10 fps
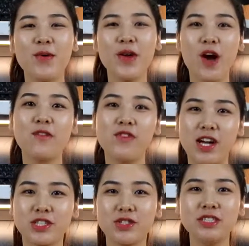We are
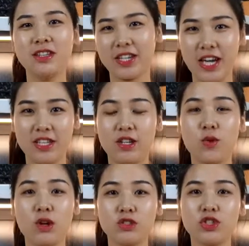factory located in
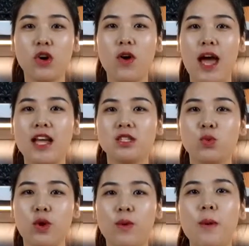Guangzhou, and
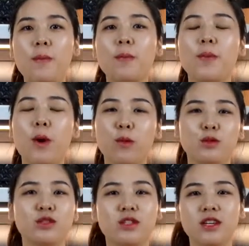we will
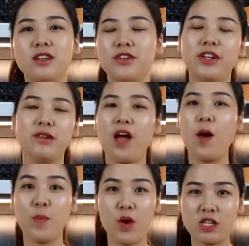post
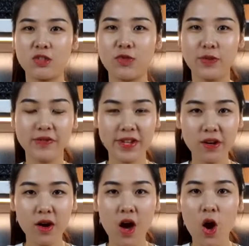unboxing review
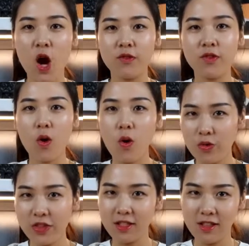video of all
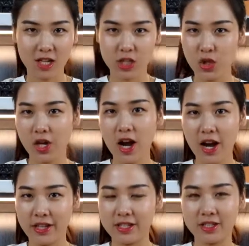the luxury
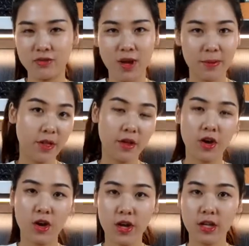items
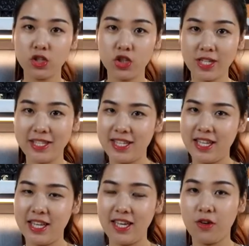replica in
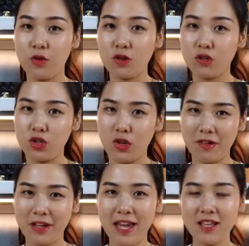GZ in Guangzhou.
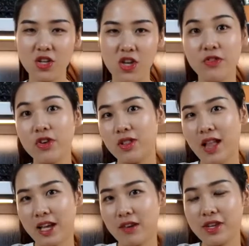Okay, so if you
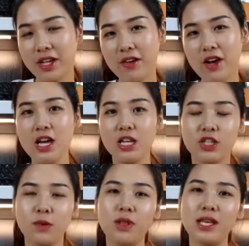like our video,
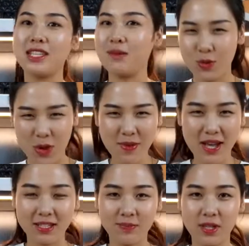so please subscribe
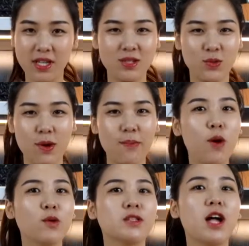us, because we will
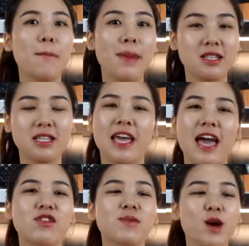post unboxing
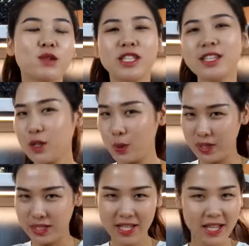every Monday,
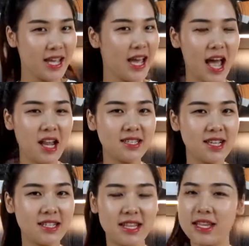Wednesday and
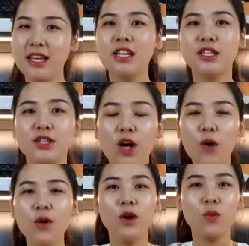Saturday.
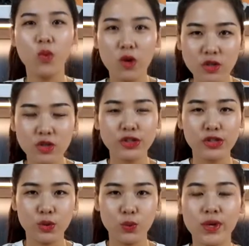So what
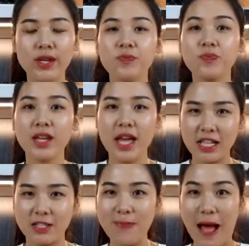should we
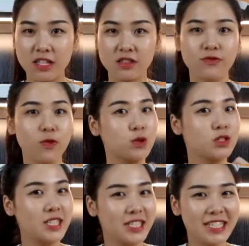expect for
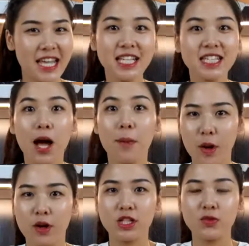today's
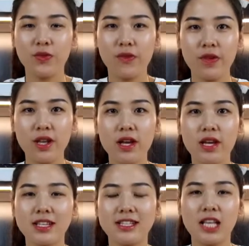unboxing review video?
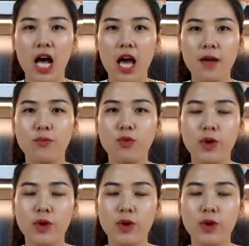Is I